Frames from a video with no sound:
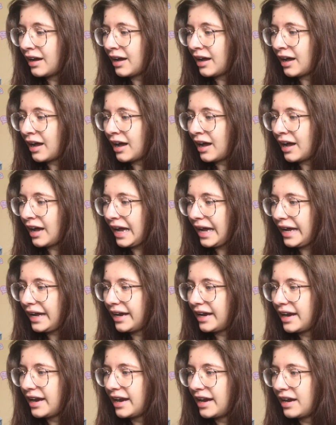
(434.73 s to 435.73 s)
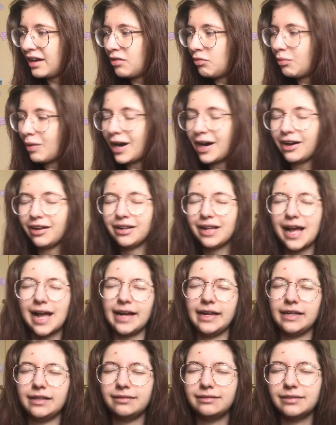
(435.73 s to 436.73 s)
I, while
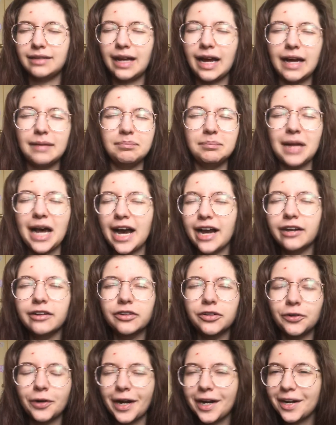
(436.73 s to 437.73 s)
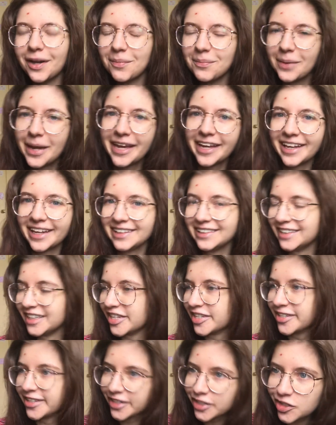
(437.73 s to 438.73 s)
I, I'm not great at making
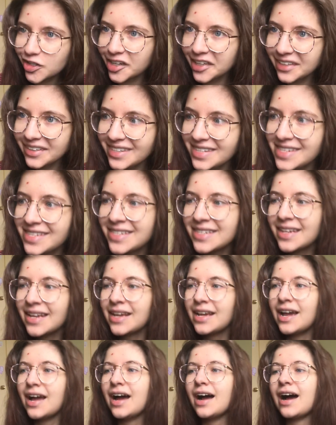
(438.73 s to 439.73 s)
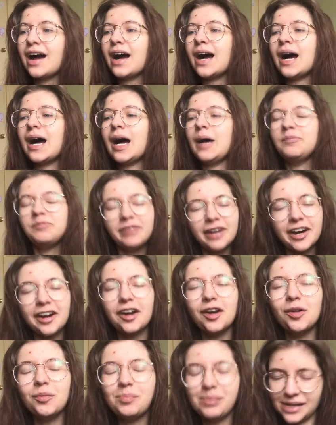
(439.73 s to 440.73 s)
decisions, I'm very
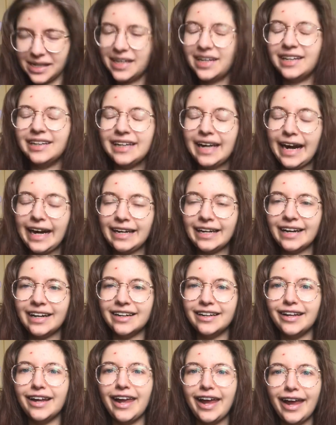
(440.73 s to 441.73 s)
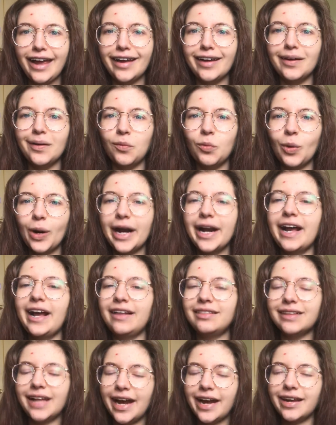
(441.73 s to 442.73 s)
opinionated in what I
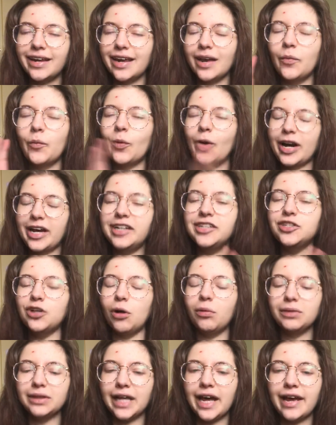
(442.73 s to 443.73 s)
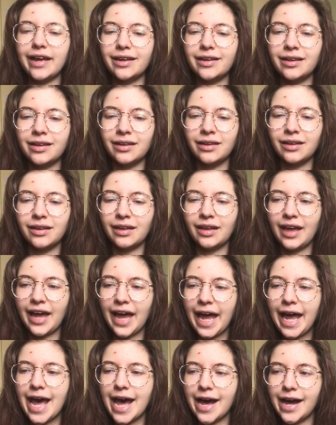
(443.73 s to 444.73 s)
like and what I don't like,
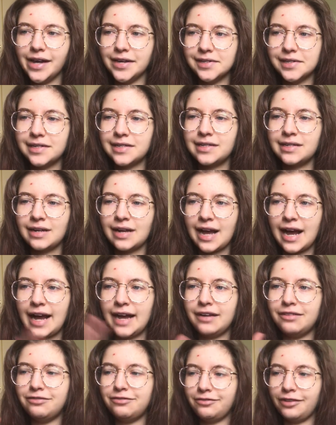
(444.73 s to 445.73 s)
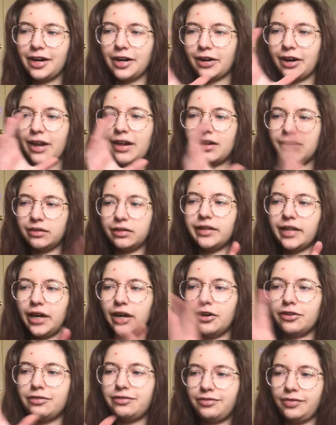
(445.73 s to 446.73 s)
and I have very
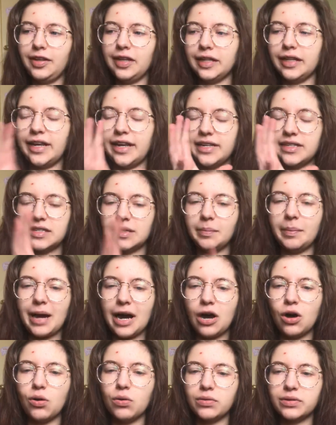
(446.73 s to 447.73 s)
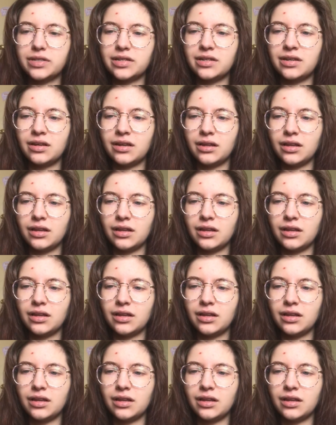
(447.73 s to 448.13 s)
clear feelings about